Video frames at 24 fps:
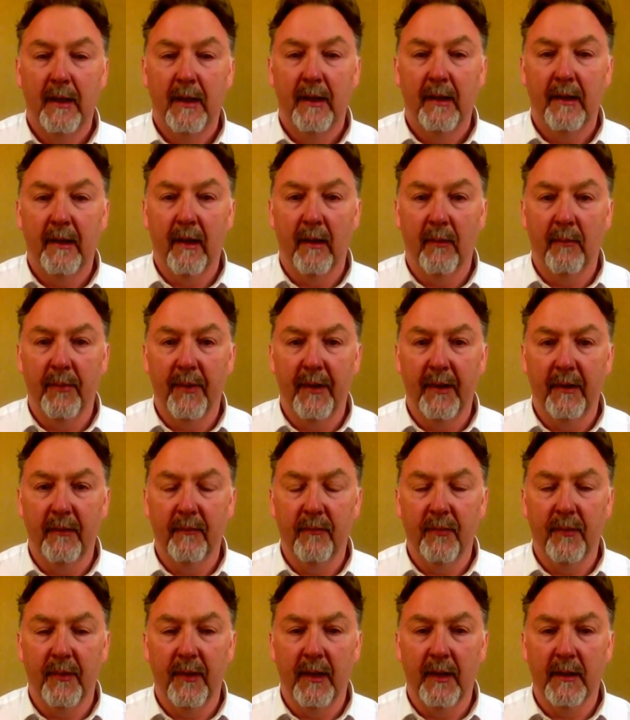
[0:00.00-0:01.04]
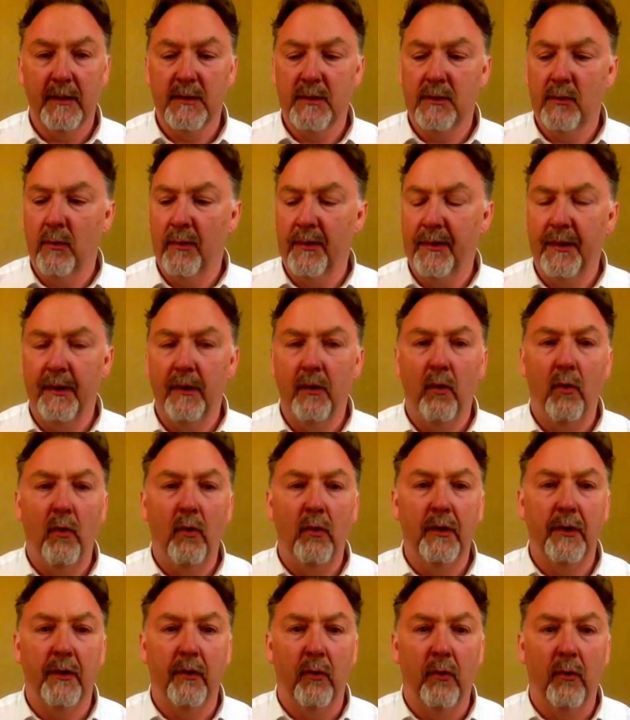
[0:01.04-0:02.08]
campaign for that. So I think
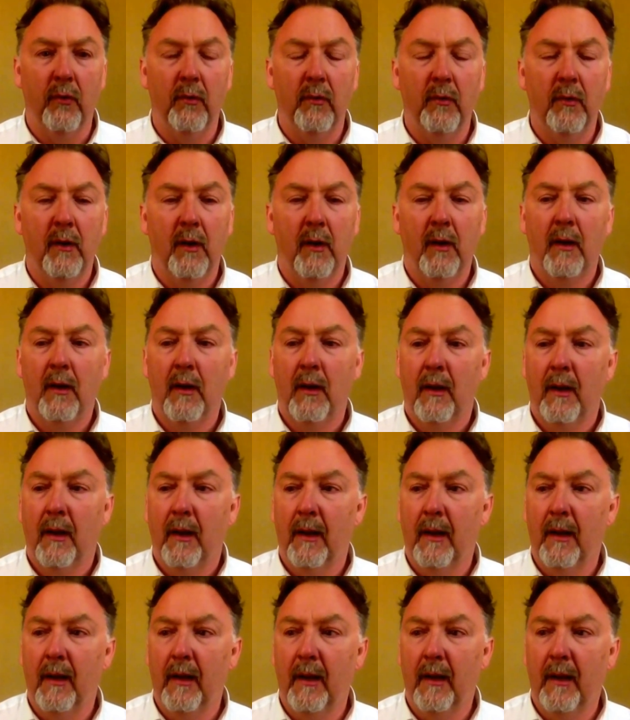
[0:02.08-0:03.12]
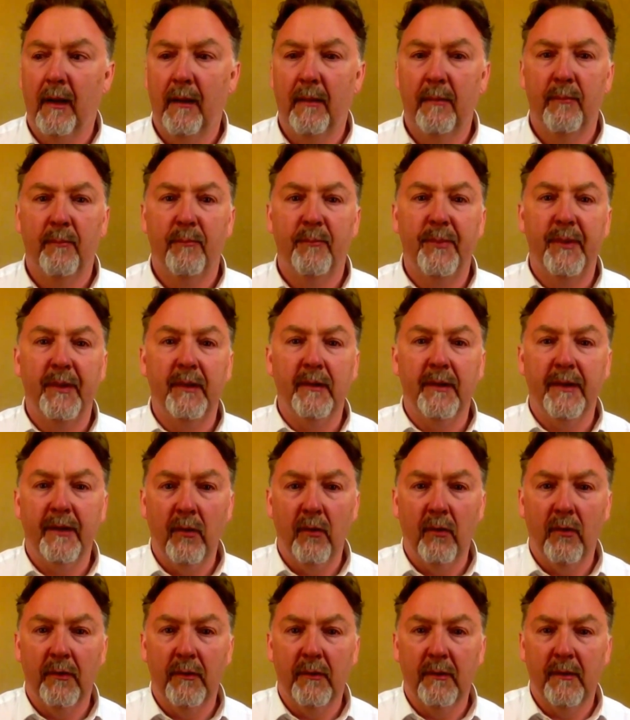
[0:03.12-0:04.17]
all in all, uh, building
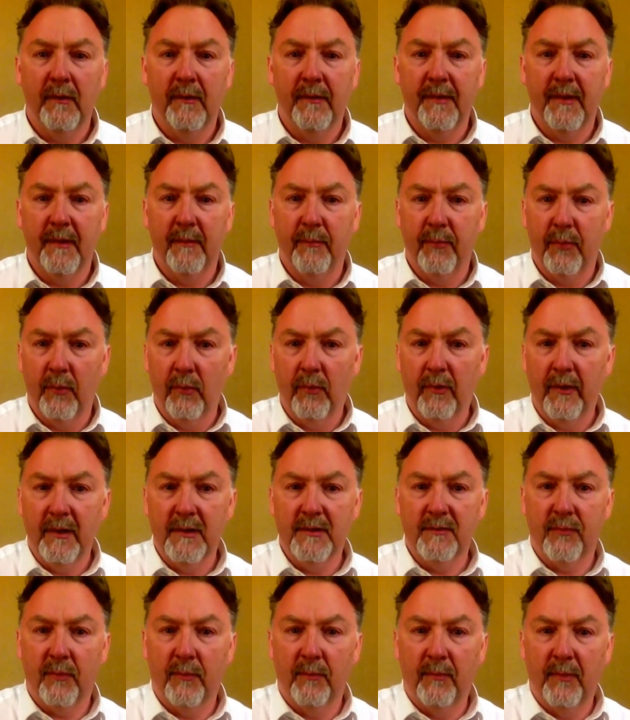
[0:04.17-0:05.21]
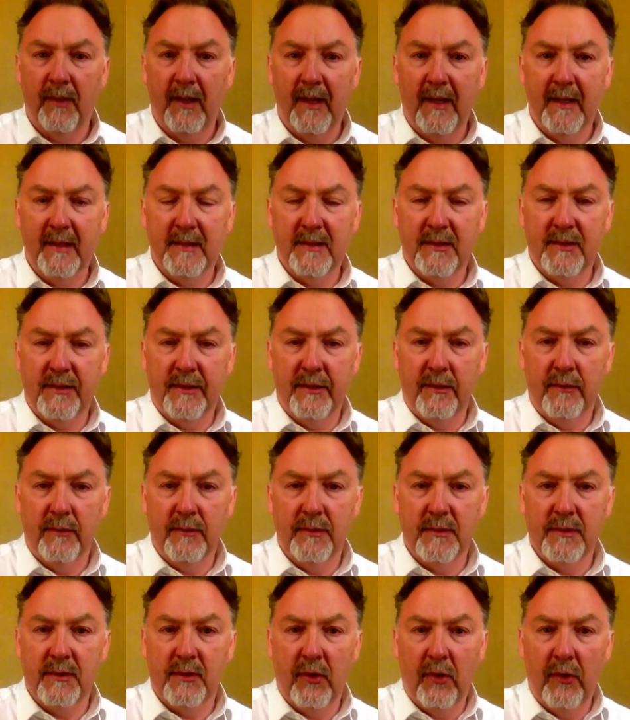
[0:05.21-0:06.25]
on the progress from last
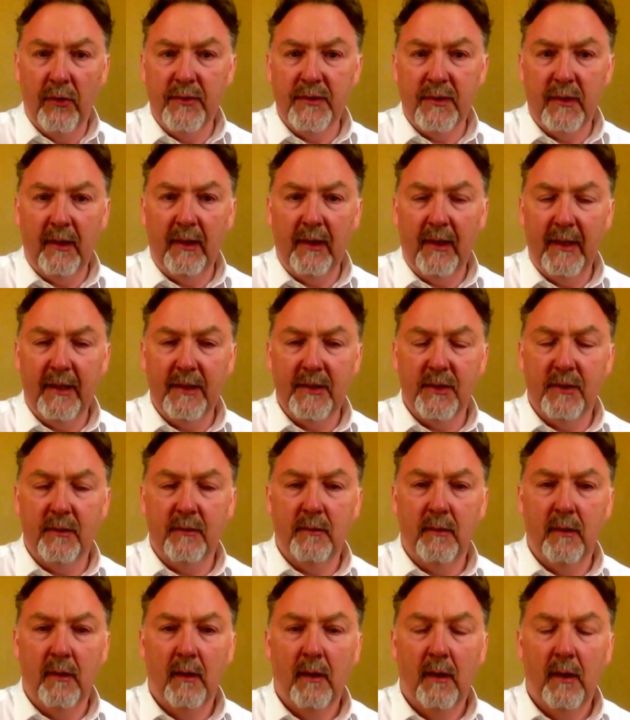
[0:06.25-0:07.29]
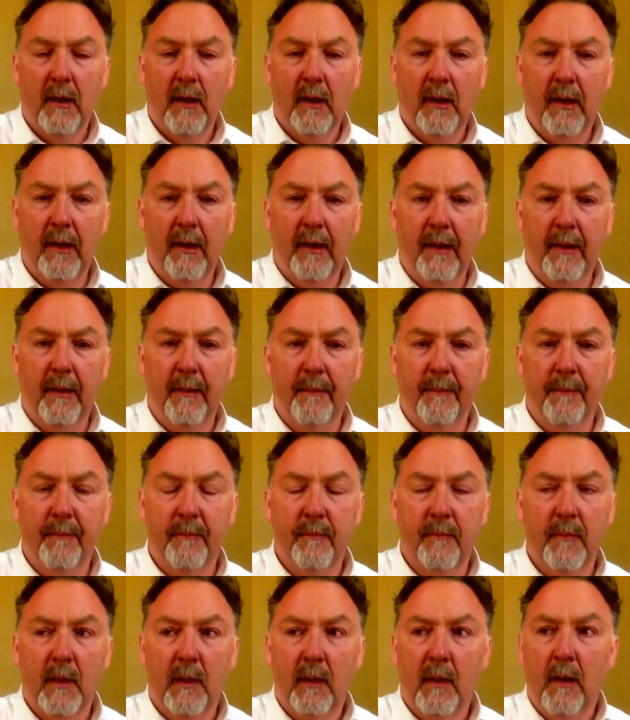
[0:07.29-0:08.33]
year's council election,
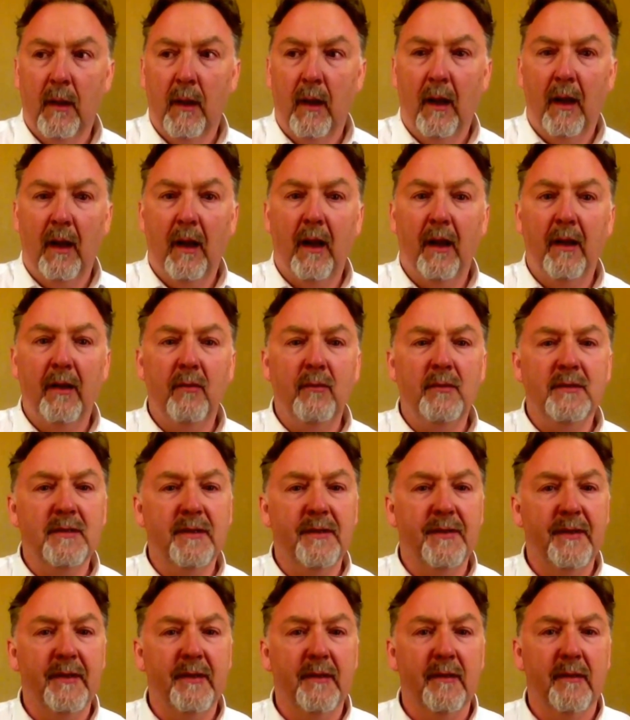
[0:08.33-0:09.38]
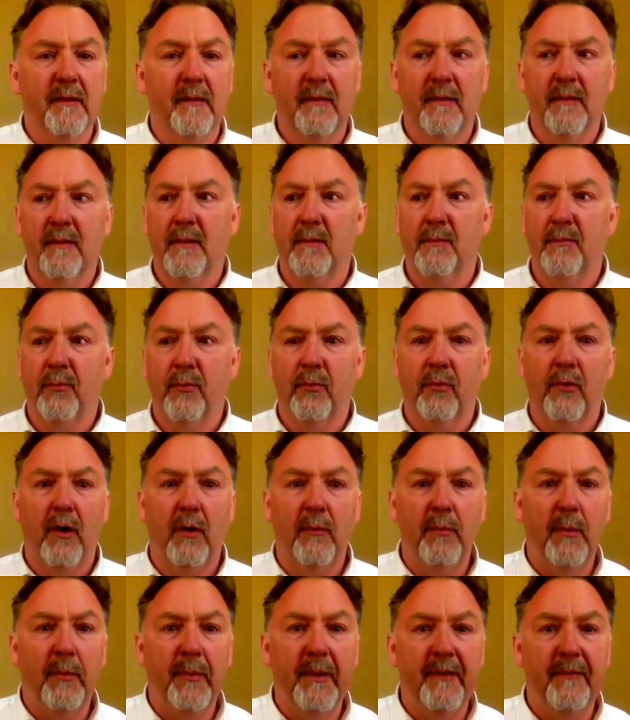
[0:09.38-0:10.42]
um, I also think that
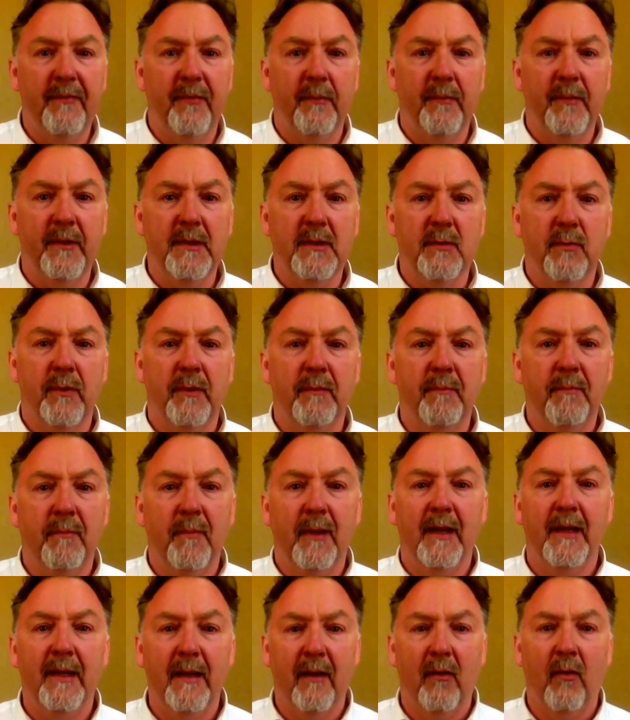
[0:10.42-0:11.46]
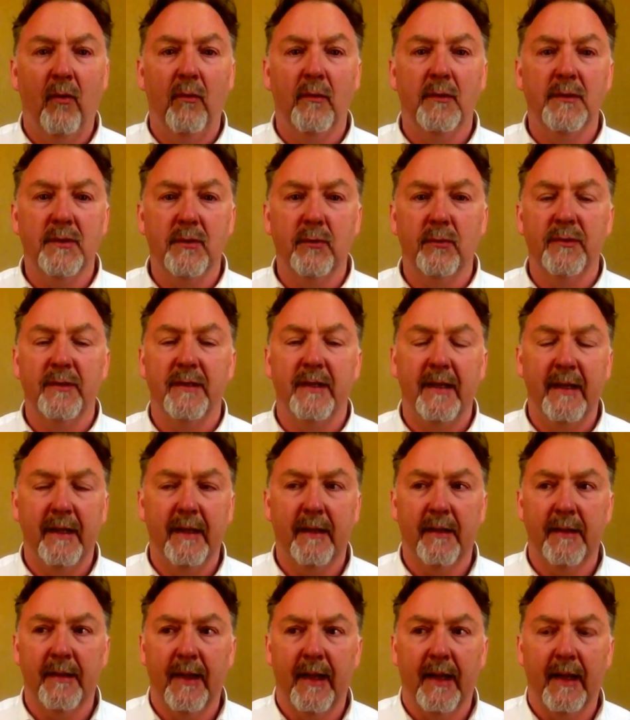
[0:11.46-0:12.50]
probably from this we might also
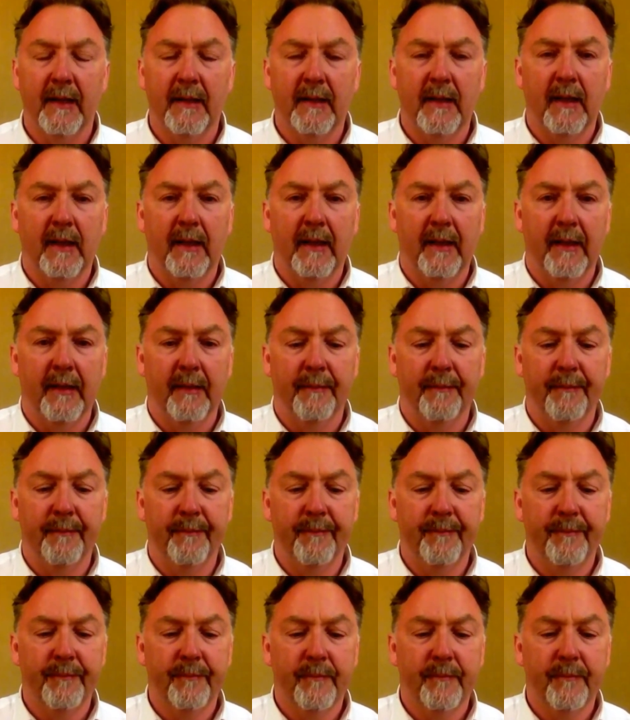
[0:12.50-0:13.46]
take that um,